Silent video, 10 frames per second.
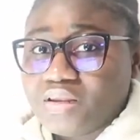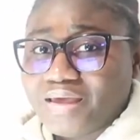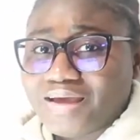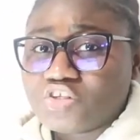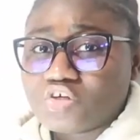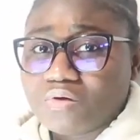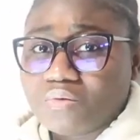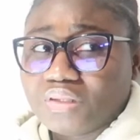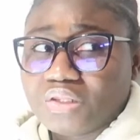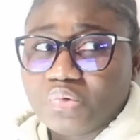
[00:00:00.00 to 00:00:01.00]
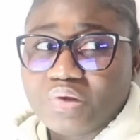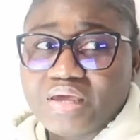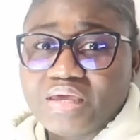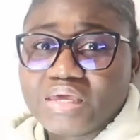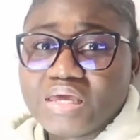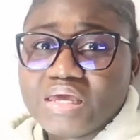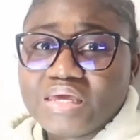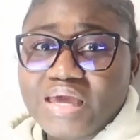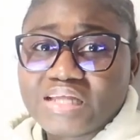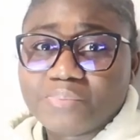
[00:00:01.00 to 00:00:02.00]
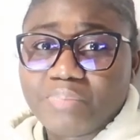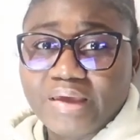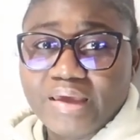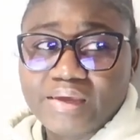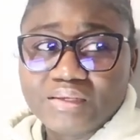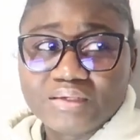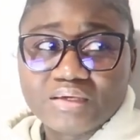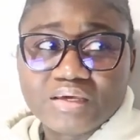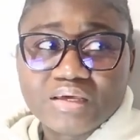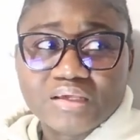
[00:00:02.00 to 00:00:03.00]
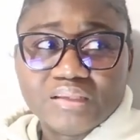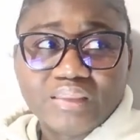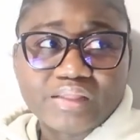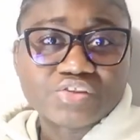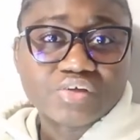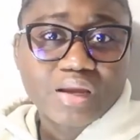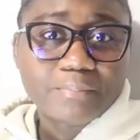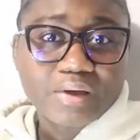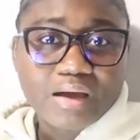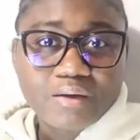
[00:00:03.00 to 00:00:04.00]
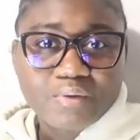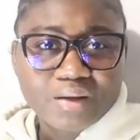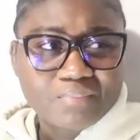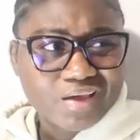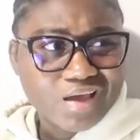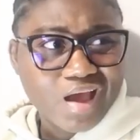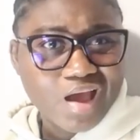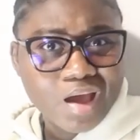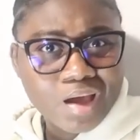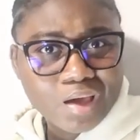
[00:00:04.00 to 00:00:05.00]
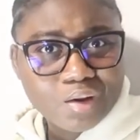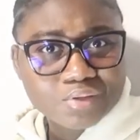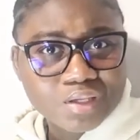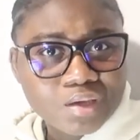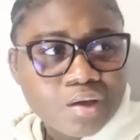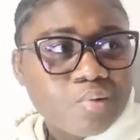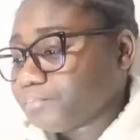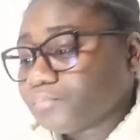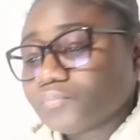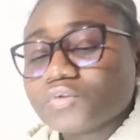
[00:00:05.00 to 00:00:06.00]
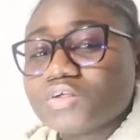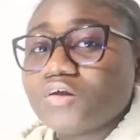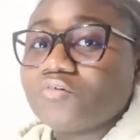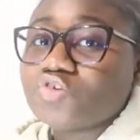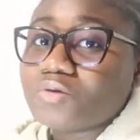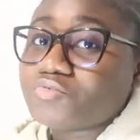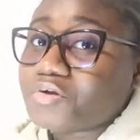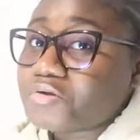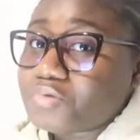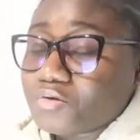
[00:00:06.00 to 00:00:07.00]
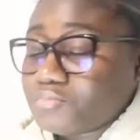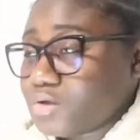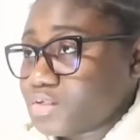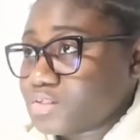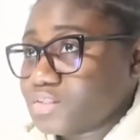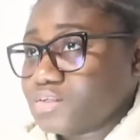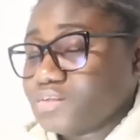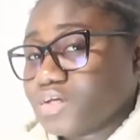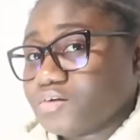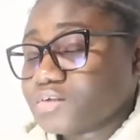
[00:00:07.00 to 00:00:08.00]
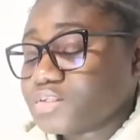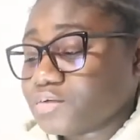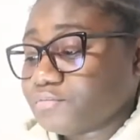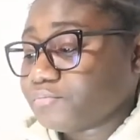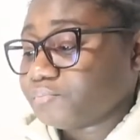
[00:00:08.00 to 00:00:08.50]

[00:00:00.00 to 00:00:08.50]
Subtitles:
Like I saw one time, they were like, get paid $30 per hour. I'm like, can they this kind of jobs run away because they are not safe.